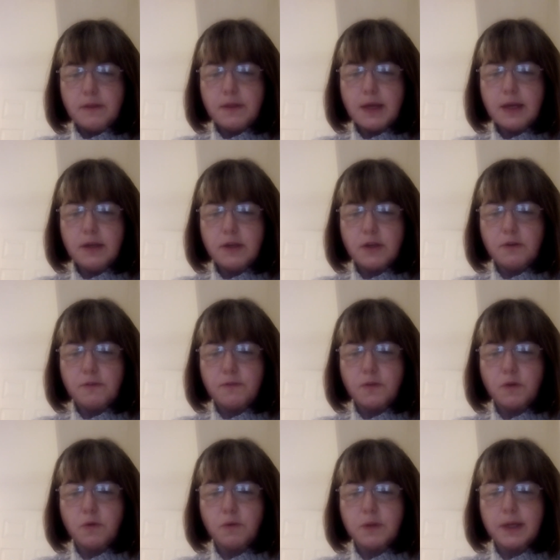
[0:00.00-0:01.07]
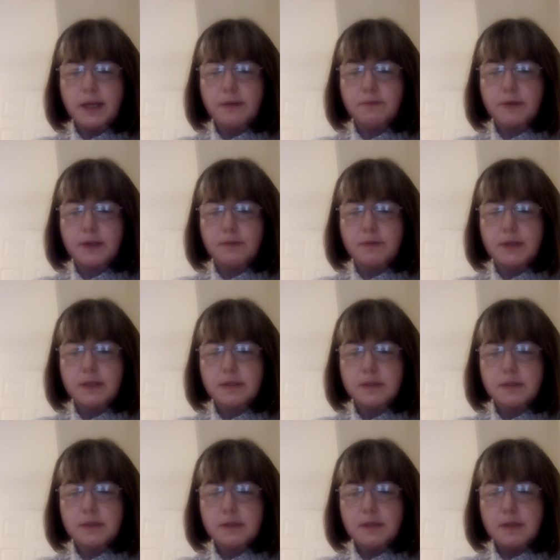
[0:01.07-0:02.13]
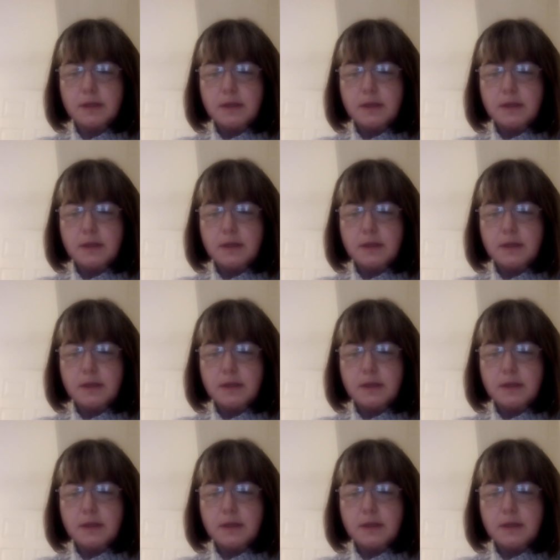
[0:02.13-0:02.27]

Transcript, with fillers: Thank you for all they have given us.